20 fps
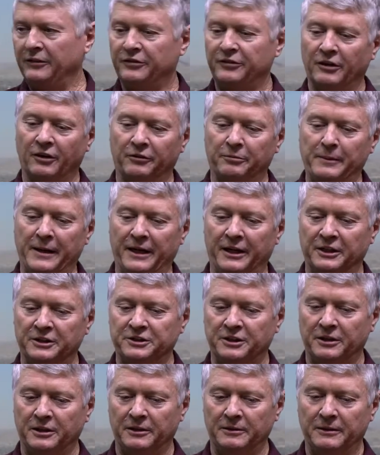
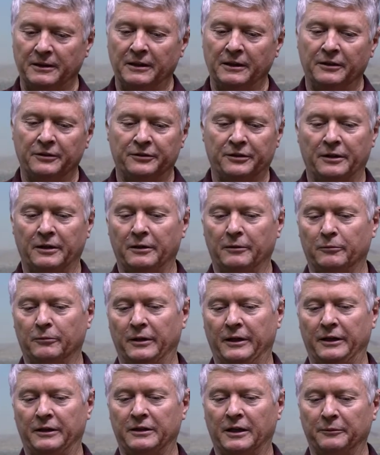self-manager,
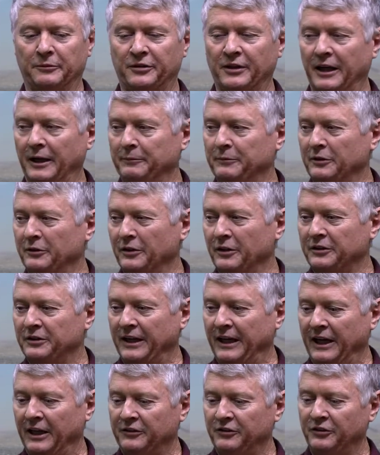when it comes time to do the
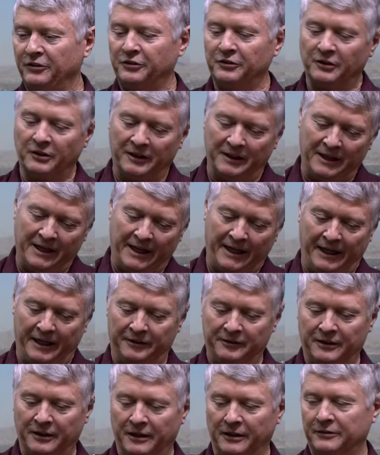taxes, they're going to
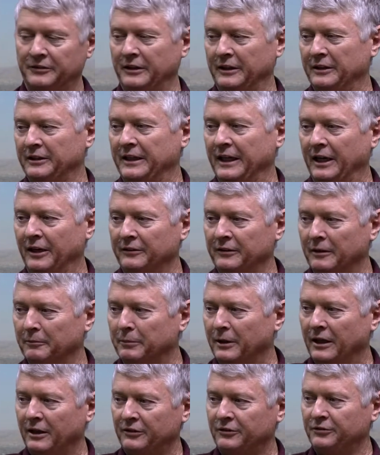hand the accountant a
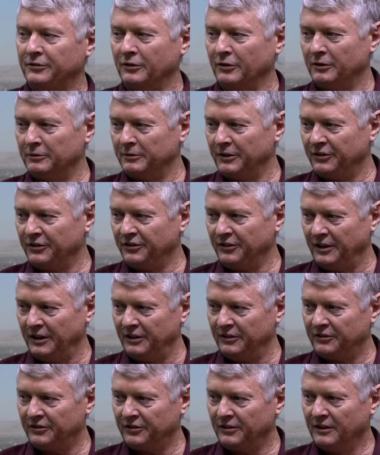box full of
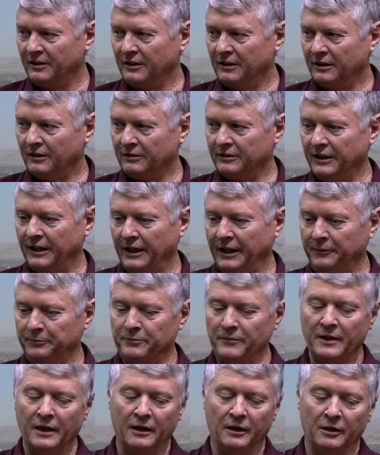receipts. Okay,
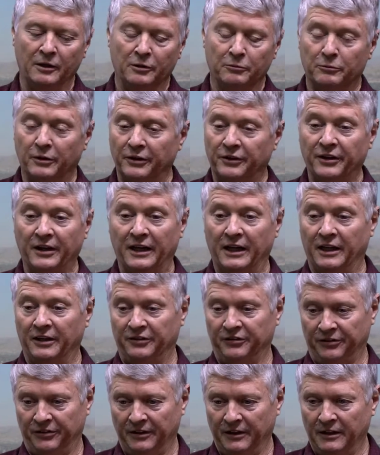with
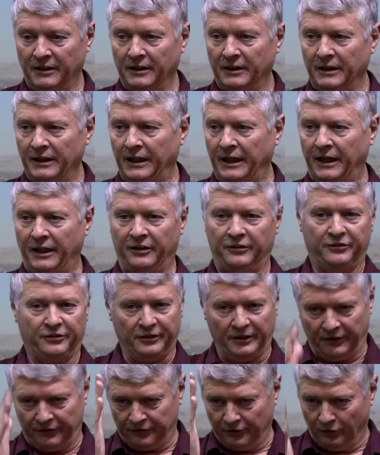us, it's
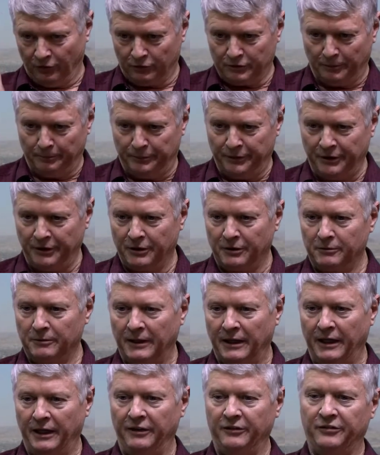all
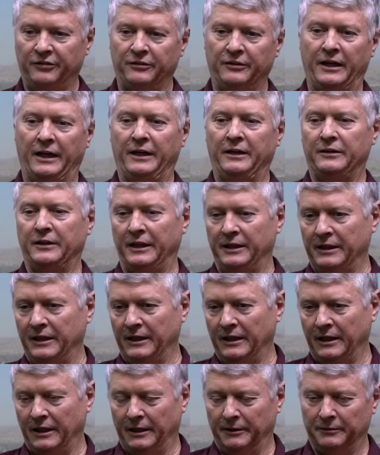computerized. They get
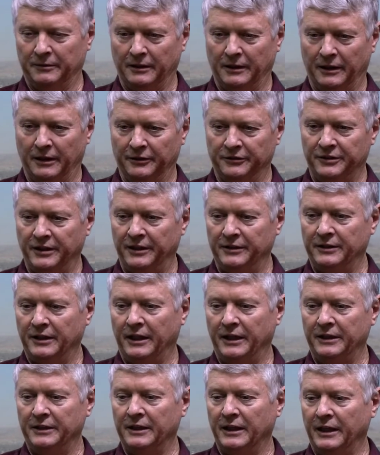a
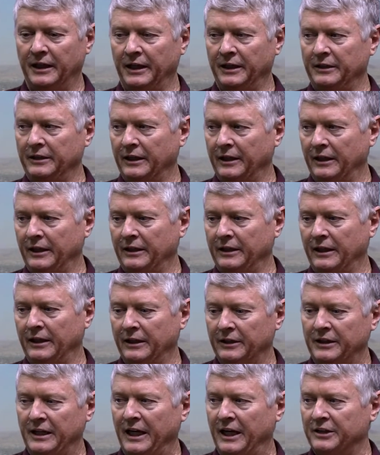1099 and they get
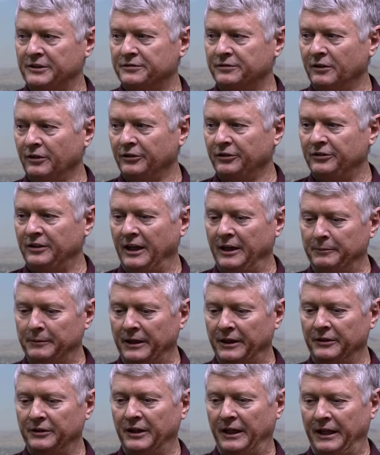a cash flow
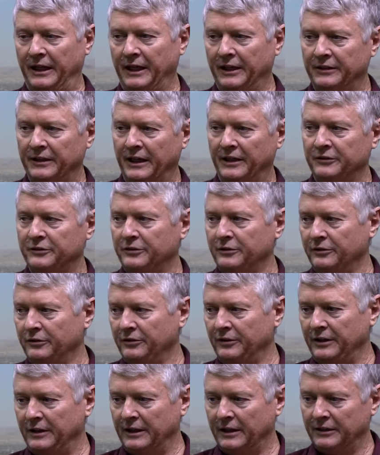statement. They hand that to
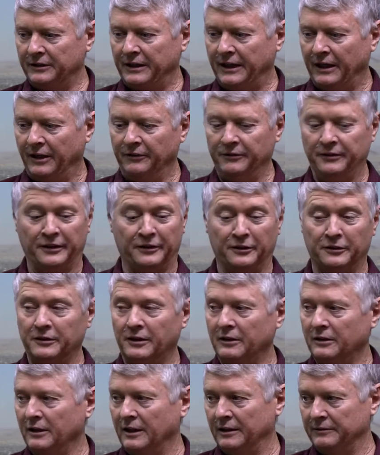the accountant, and they're
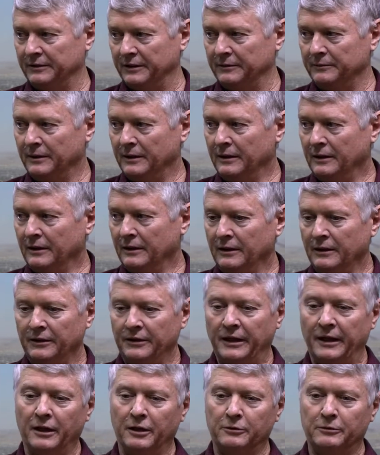going to love it.
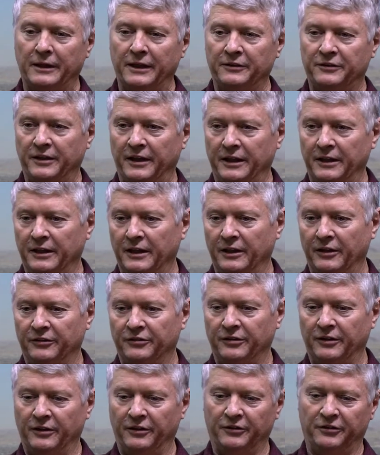The other great thing is
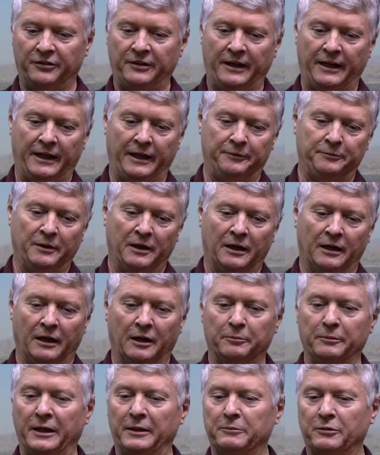that
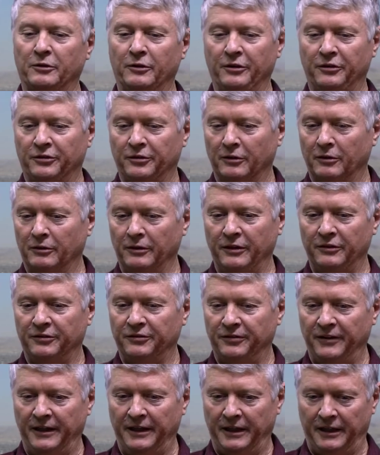our memories always
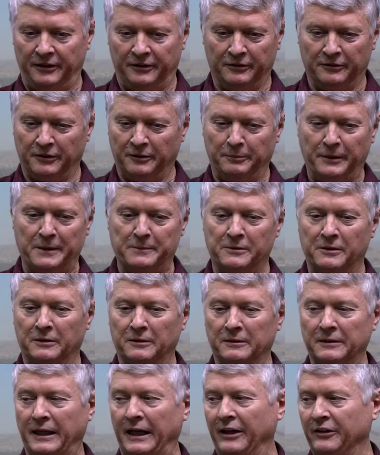fade.
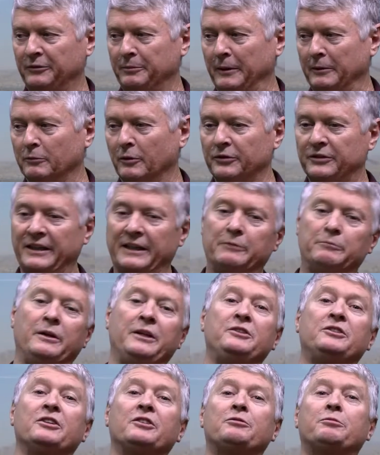People ask me, well, didn't we
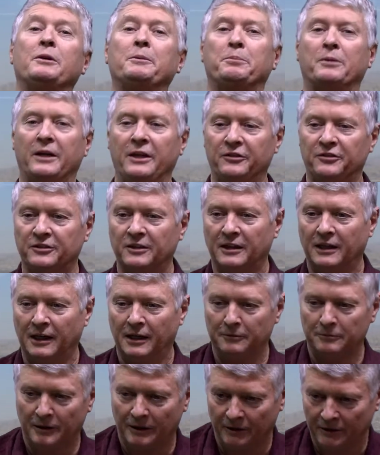just replace the
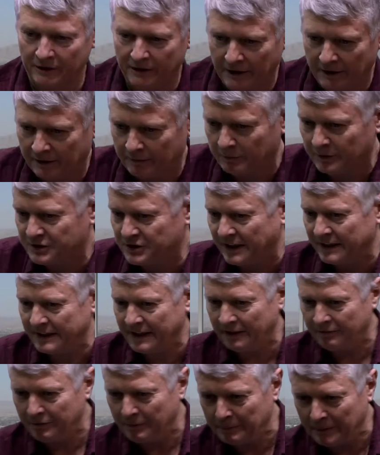hot water heater, which I
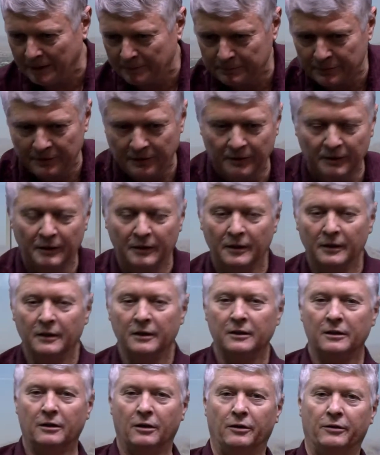can't remember
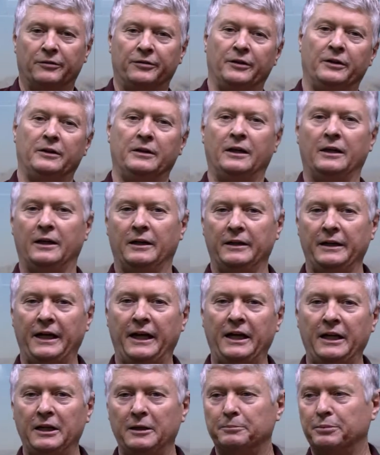over
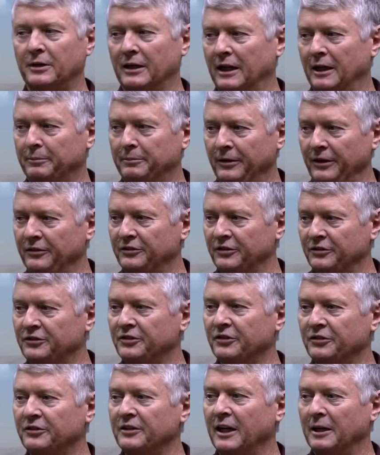80 properties. It's
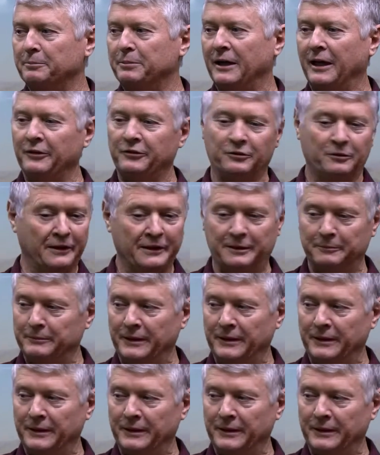just not possible. I can